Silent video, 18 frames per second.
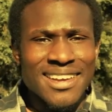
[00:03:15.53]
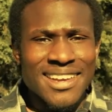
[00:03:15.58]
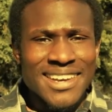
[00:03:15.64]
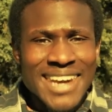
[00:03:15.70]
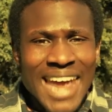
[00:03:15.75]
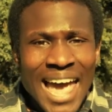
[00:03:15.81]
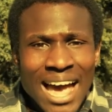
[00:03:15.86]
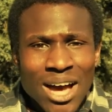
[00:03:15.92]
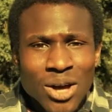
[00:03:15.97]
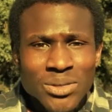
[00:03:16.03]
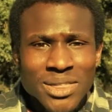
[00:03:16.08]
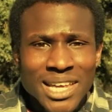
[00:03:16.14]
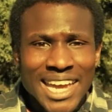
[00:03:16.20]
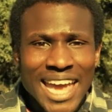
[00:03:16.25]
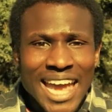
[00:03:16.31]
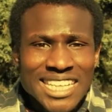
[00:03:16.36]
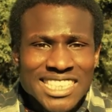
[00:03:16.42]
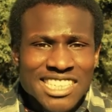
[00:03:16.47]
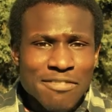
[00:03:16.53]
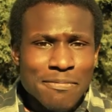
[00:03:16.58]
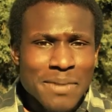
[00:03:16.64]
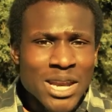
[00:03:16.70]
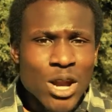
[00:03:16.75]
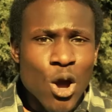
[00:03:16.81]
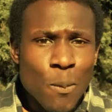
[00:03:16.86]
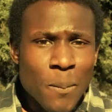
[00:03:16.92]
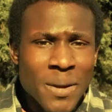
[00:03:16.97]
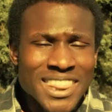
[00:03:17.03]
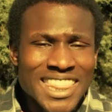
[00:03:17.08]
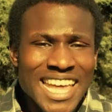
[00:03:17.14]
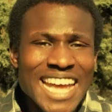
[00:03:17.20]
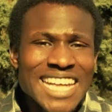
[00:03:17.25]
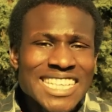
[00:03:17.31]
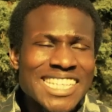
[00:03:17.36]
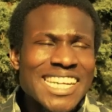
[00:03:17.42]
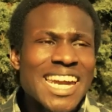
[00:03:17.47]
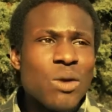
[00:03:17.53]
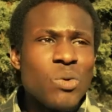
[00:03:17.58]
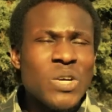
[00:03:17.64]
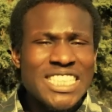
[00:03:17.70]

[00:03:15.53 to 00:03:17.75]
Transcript: now the gates have been opened. The internet,